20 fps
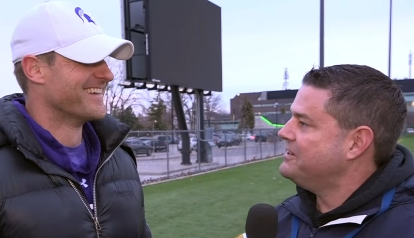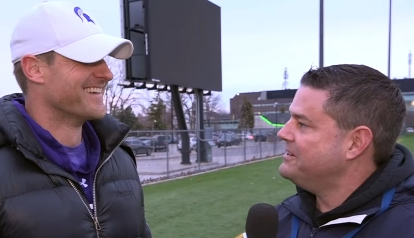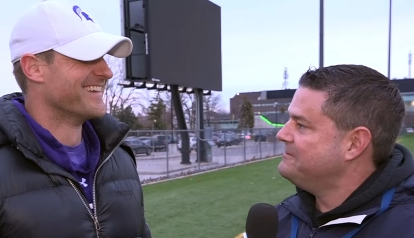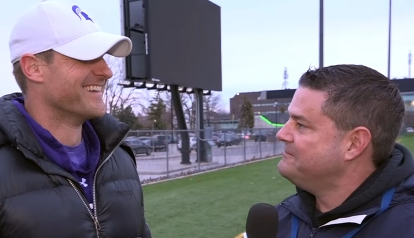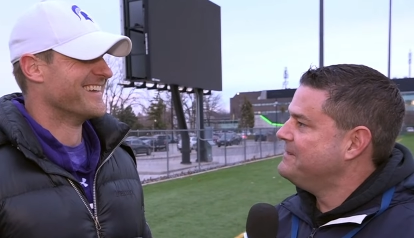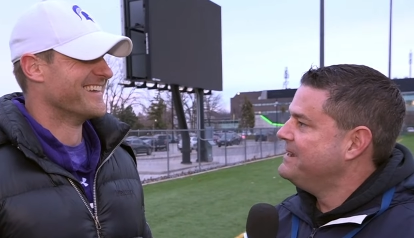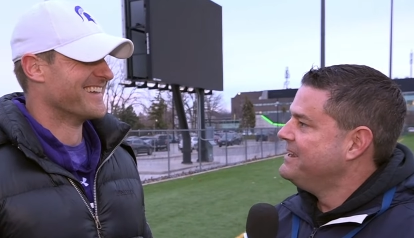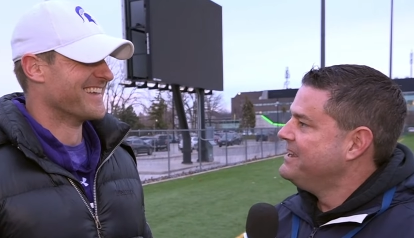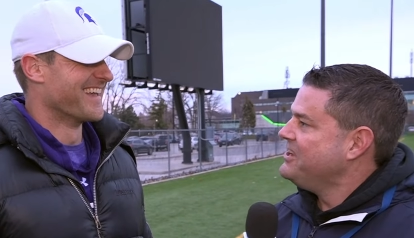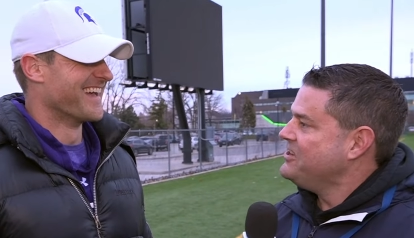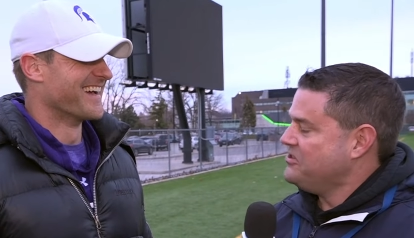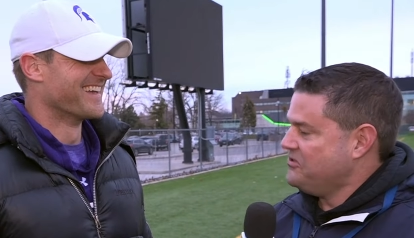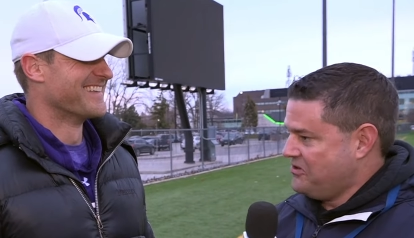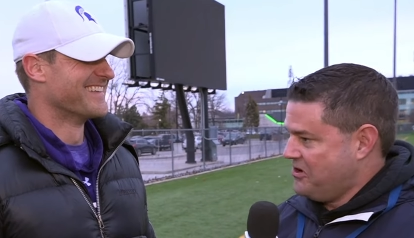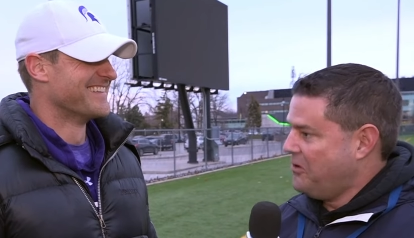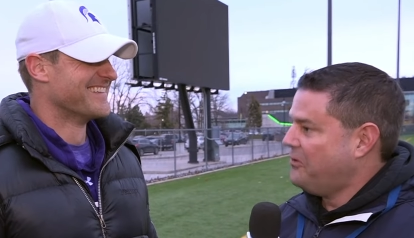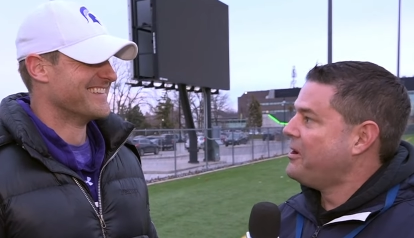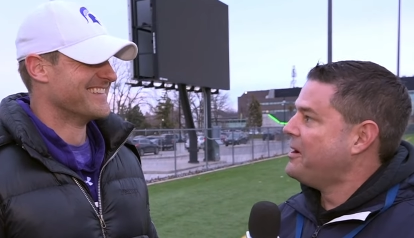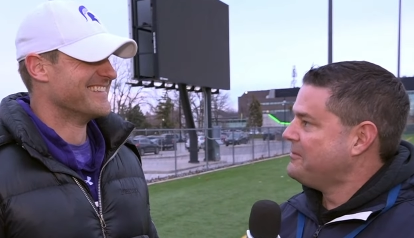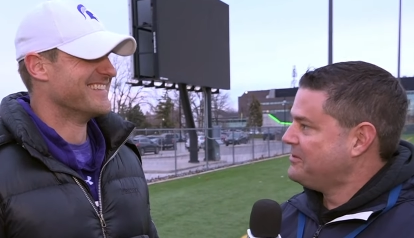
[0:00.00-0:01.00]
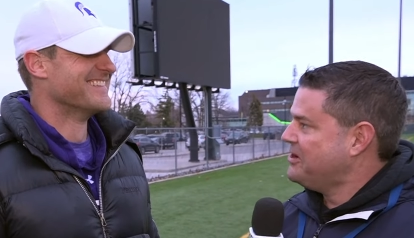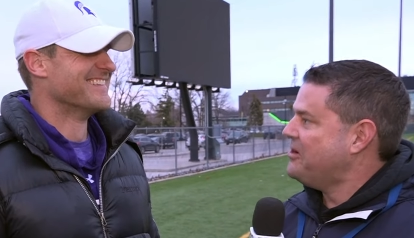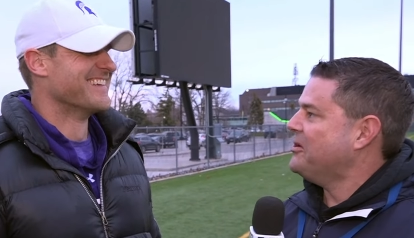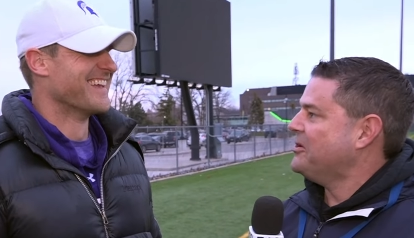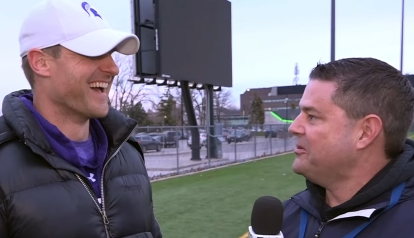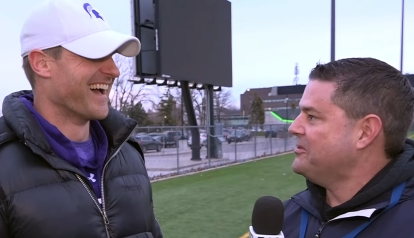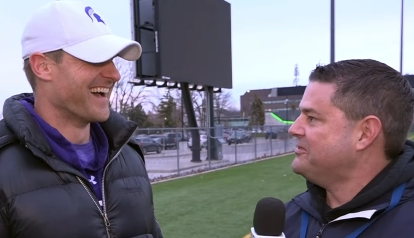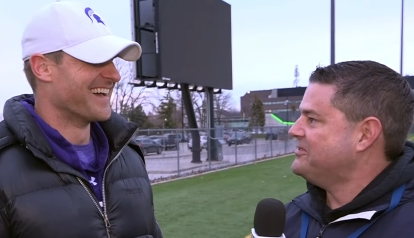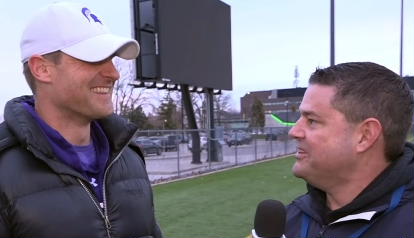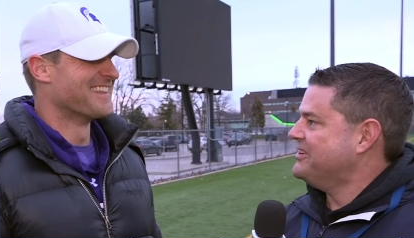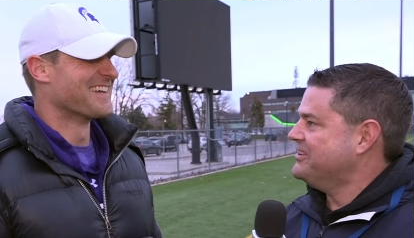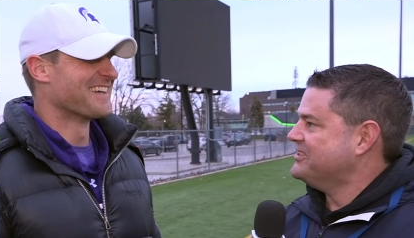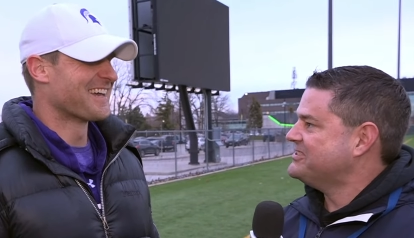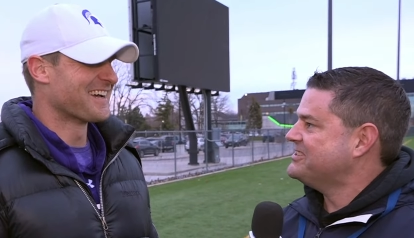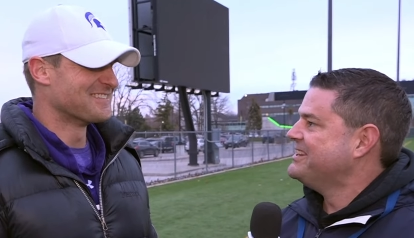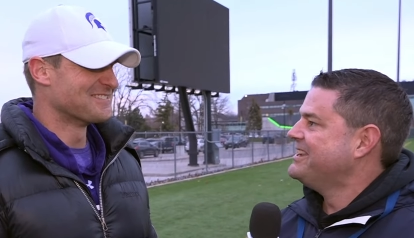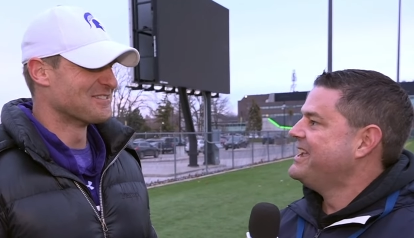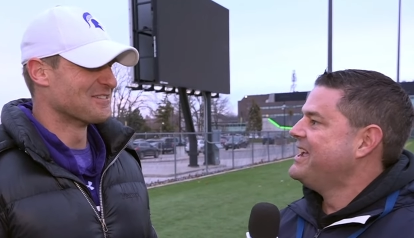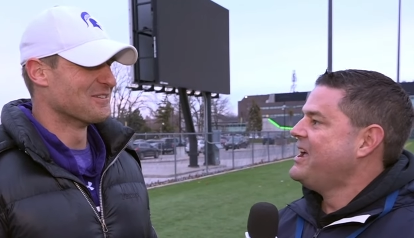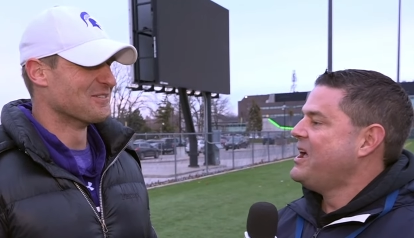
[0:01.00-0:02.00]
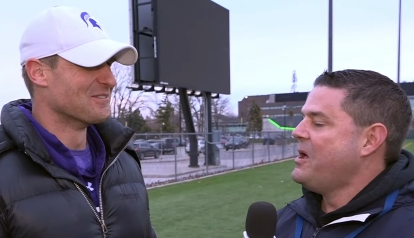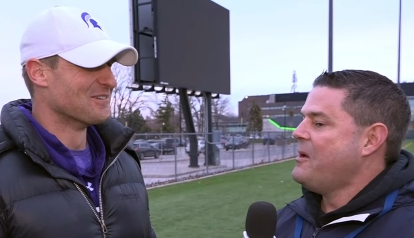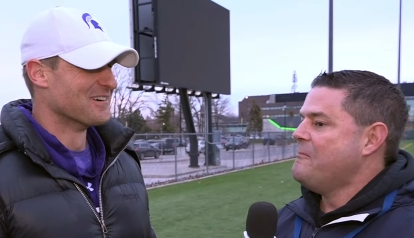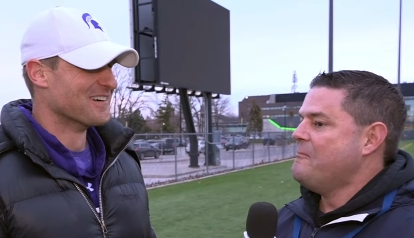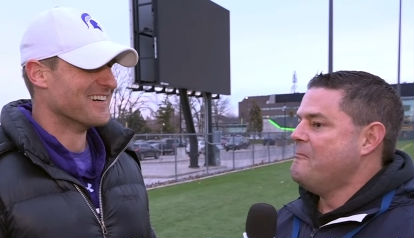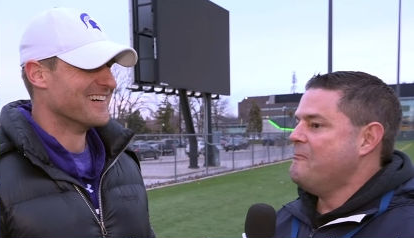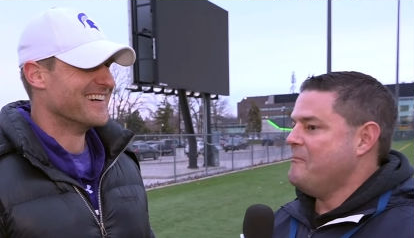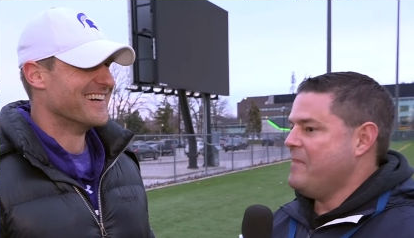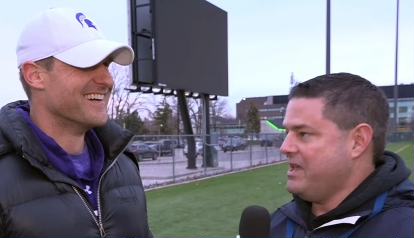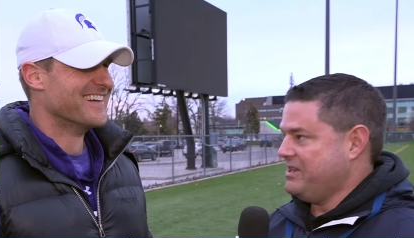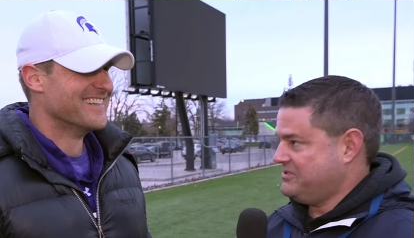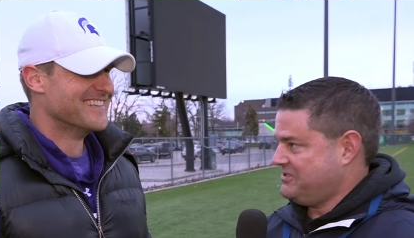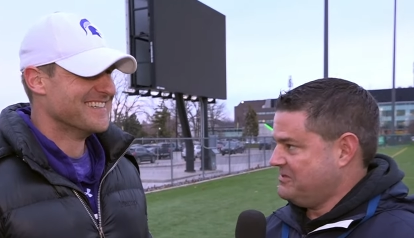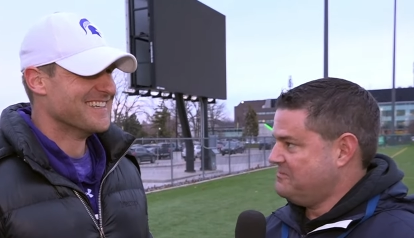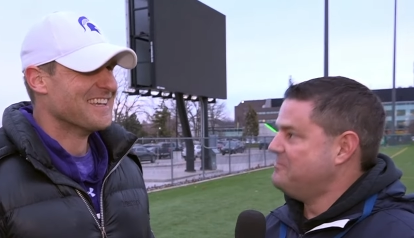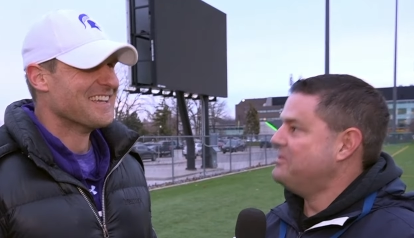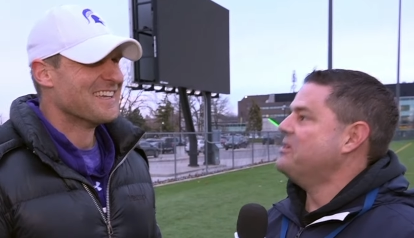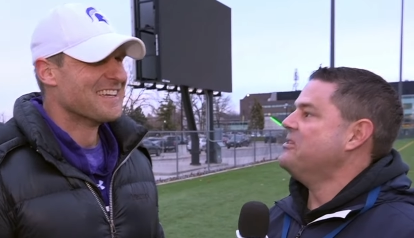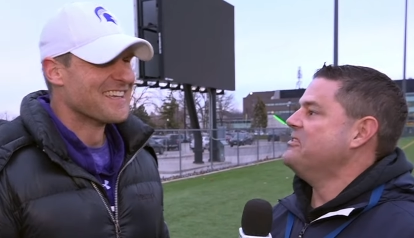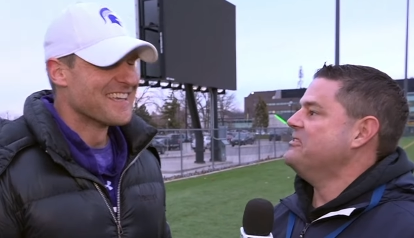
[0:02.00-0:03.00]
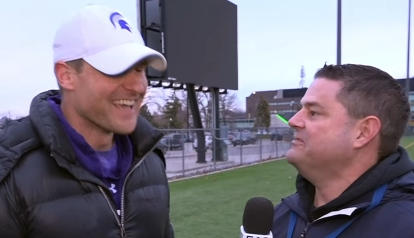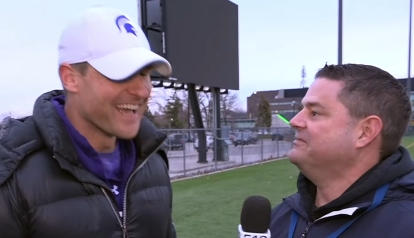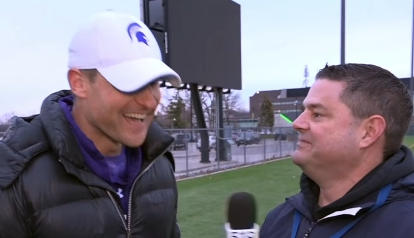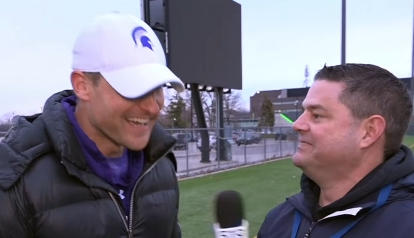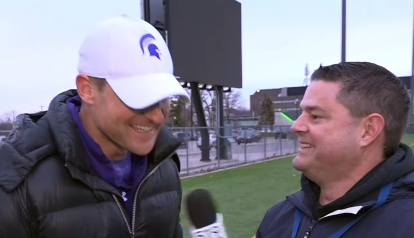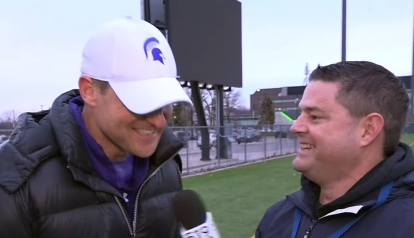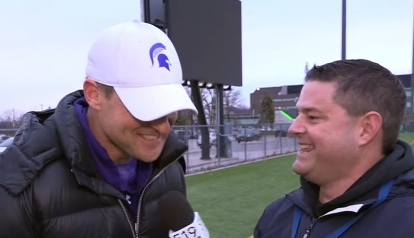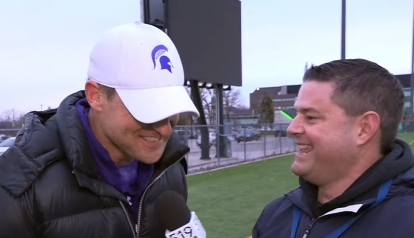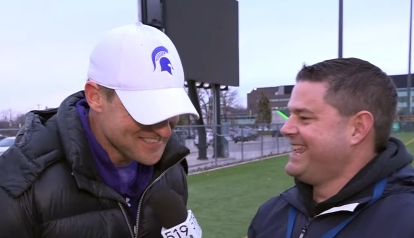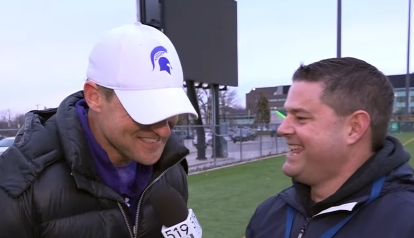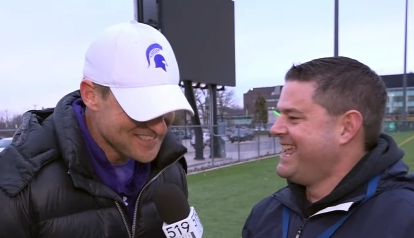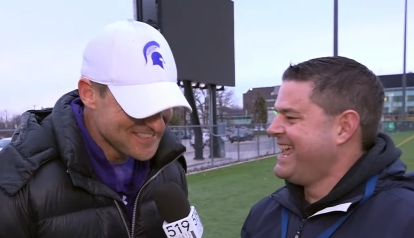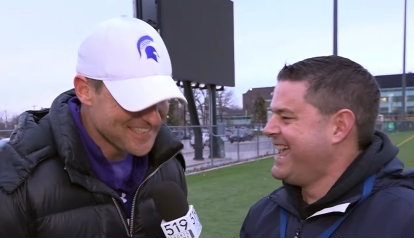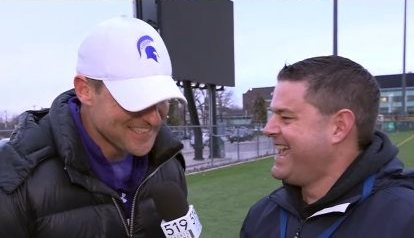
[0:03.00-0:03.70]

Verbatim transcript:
Speaker 1: him. You know where I'm going with this. I do. Mason Burton. Yes,